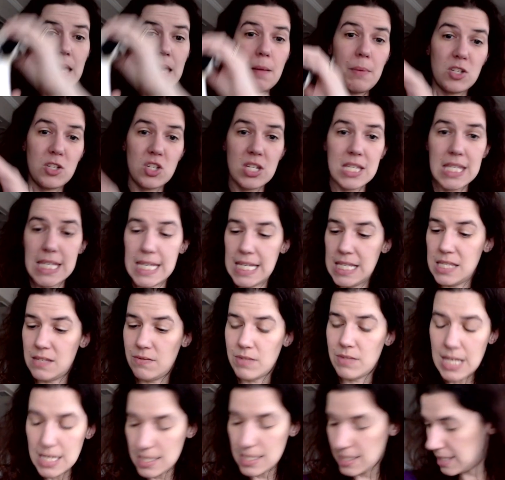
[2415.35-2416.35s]
a bunch of skeins of
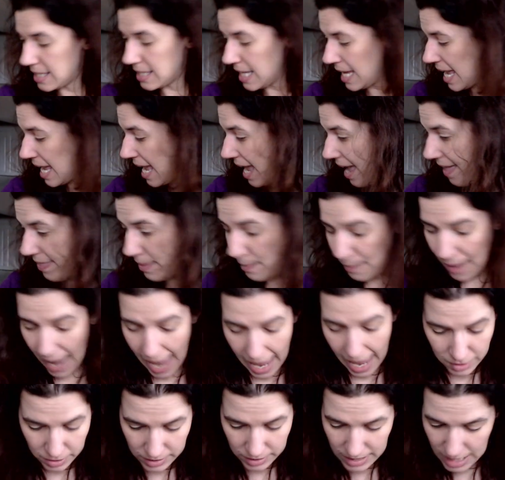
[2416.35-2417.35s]
this, and the
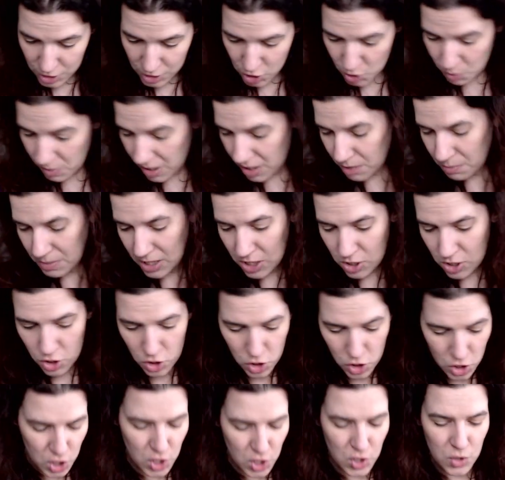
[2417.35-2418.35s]
pattern that she wanted me to
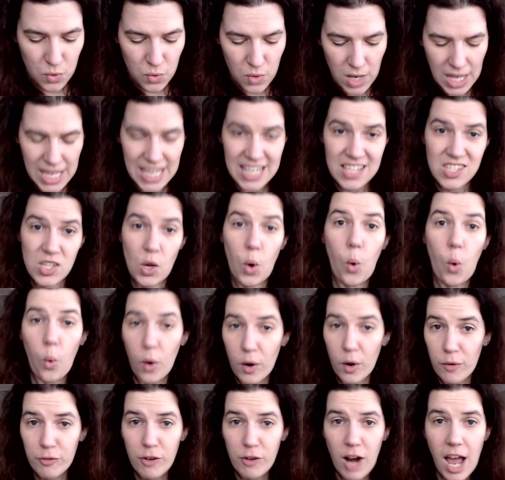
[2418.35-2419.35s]
do is
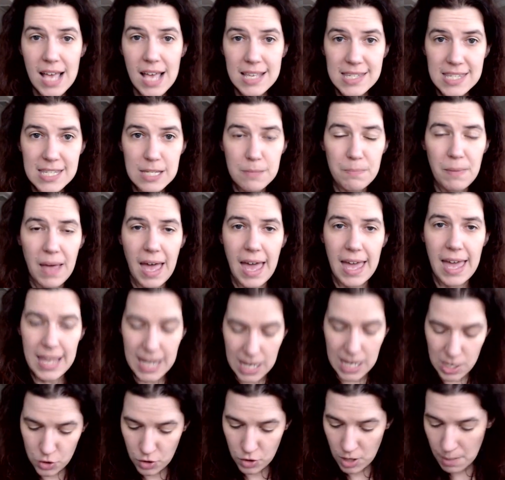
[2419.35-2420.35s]
Hoarfrost by
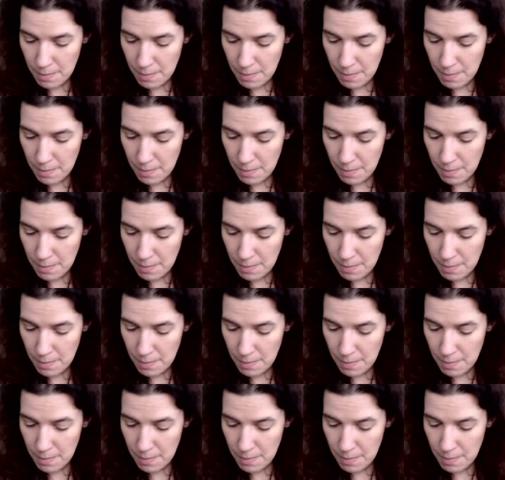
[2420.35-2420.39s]
Andrea